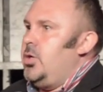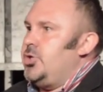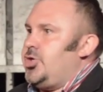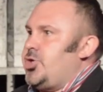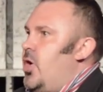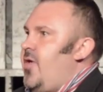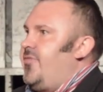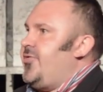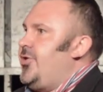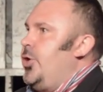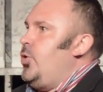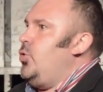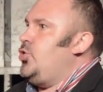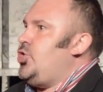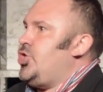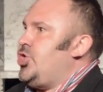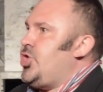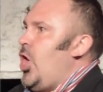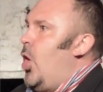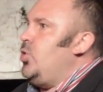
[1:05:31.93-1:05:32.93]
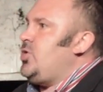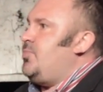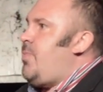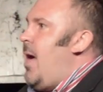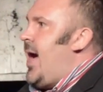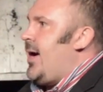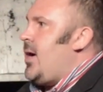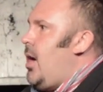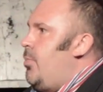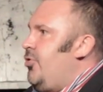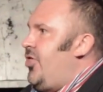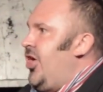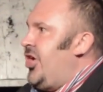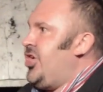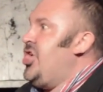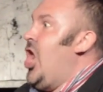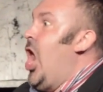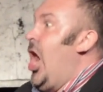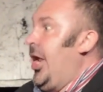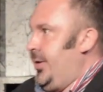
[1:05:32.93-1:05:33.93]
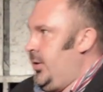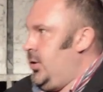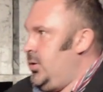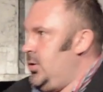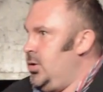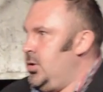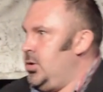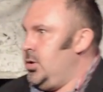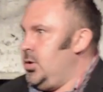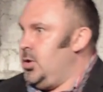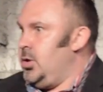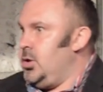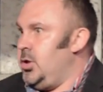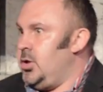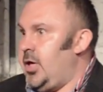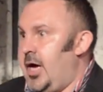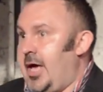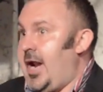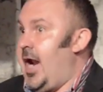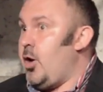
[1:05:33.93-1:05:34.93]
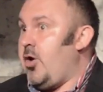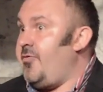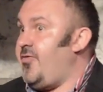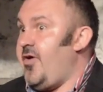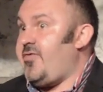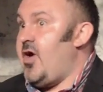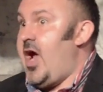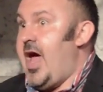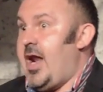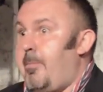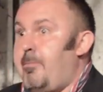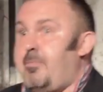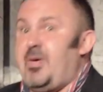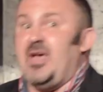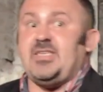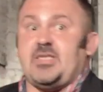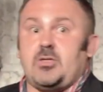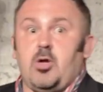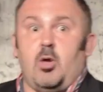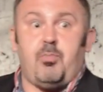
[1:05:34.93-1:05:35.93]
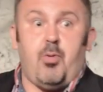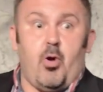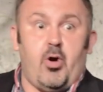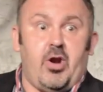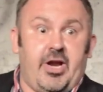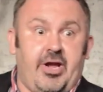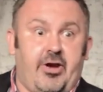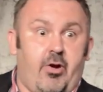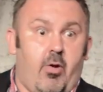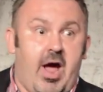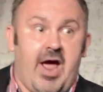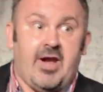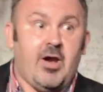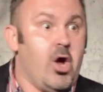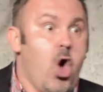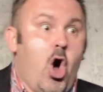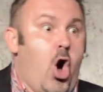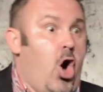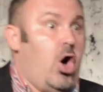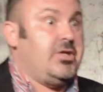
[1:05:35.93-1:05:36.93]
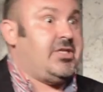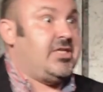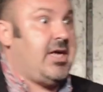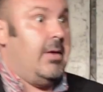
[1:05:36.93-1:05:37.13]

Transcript: Sure enough, dude shows back up with a gun. And I don't know if you ever had a pistol pointed at your head, all